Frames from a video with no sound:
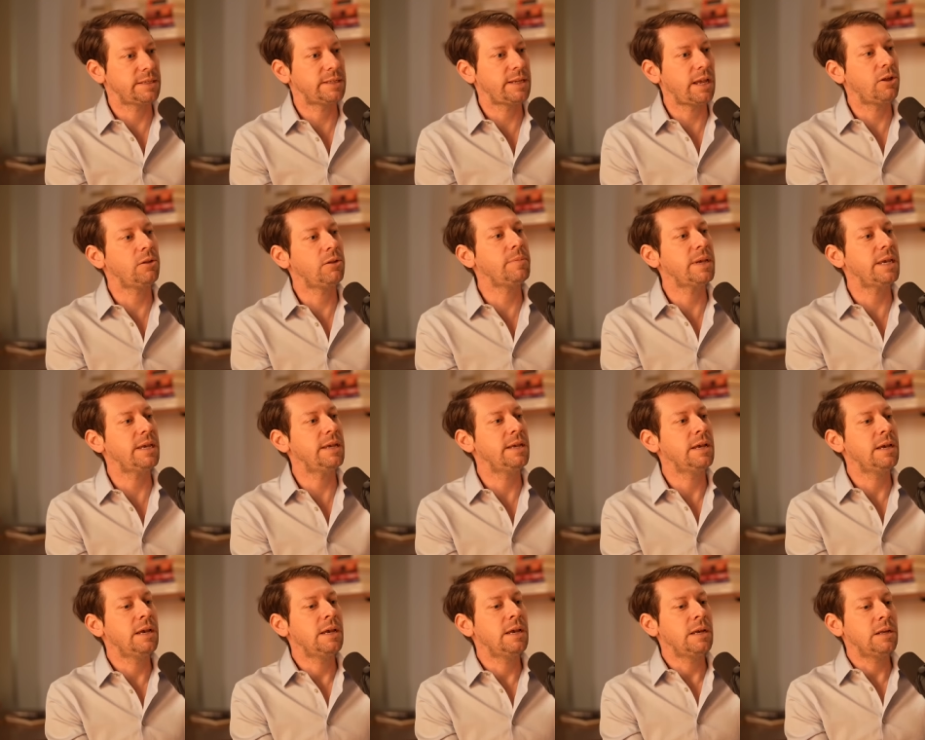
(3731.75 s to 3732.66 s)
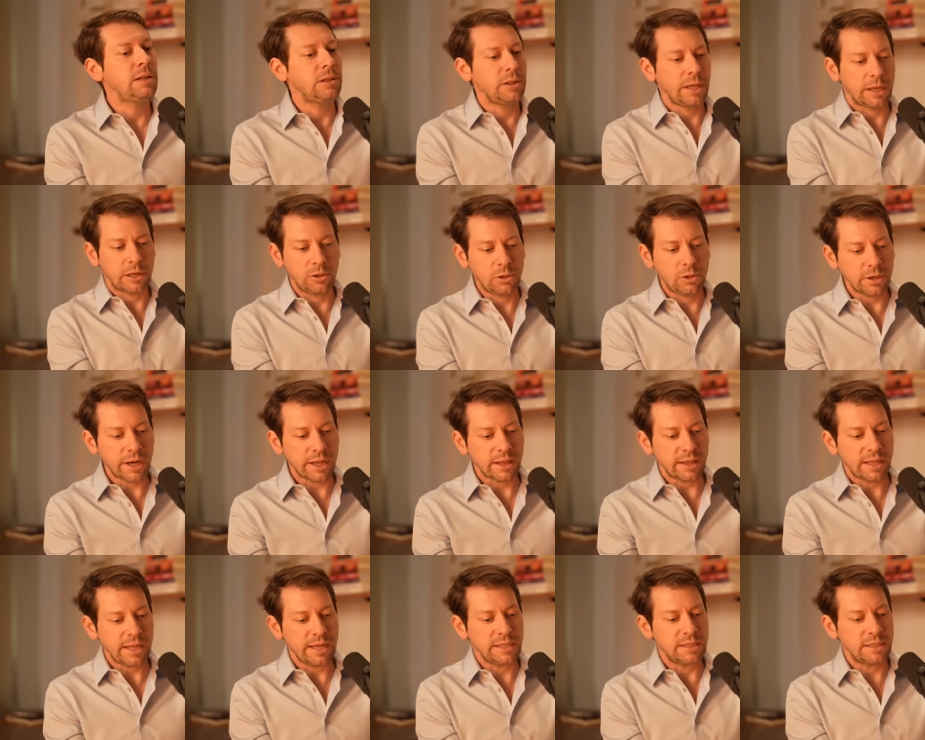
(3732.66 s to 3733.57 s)
Tell me, like, look
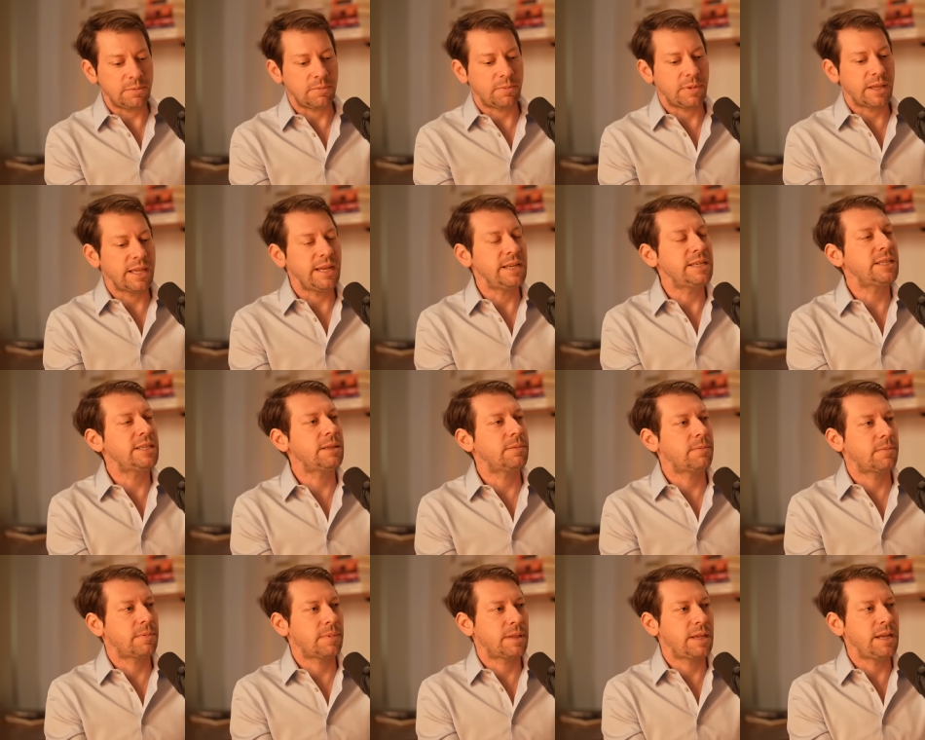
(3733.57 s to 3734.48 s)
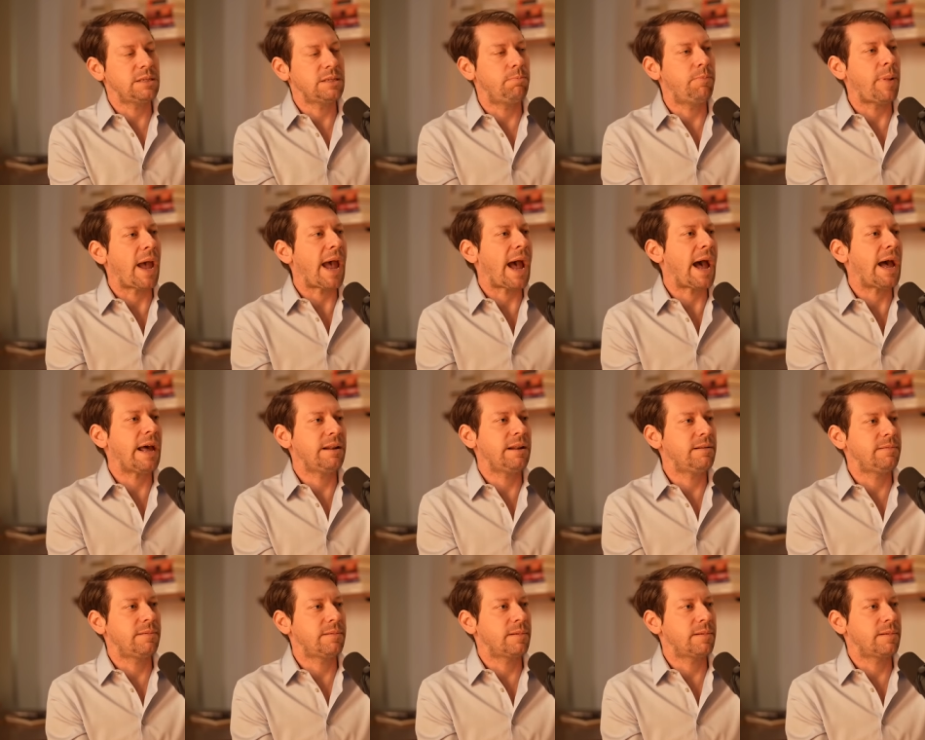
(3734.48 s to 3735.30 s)
at these these these bad